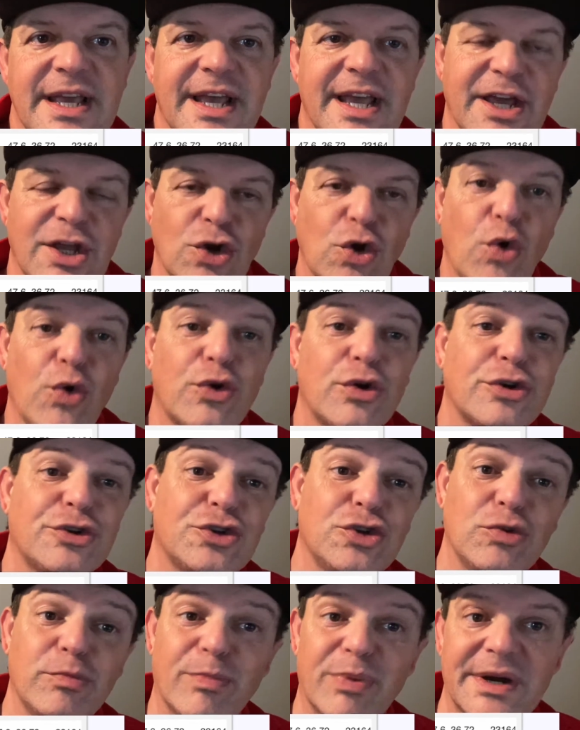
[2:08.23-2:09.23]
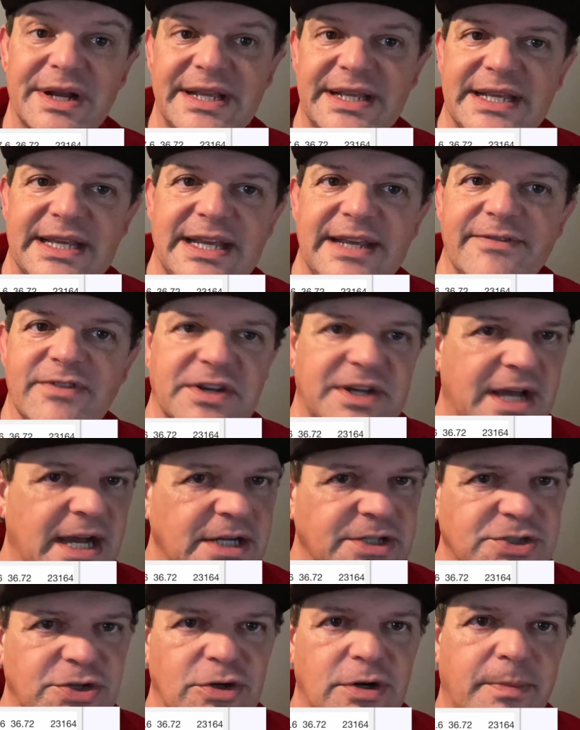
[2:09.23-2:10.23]
in order to break even,
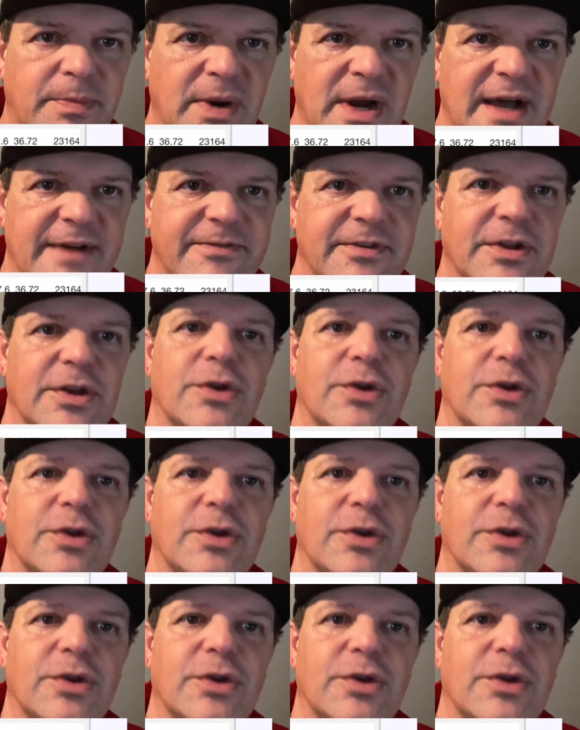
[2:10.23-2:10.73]
not turn a profit,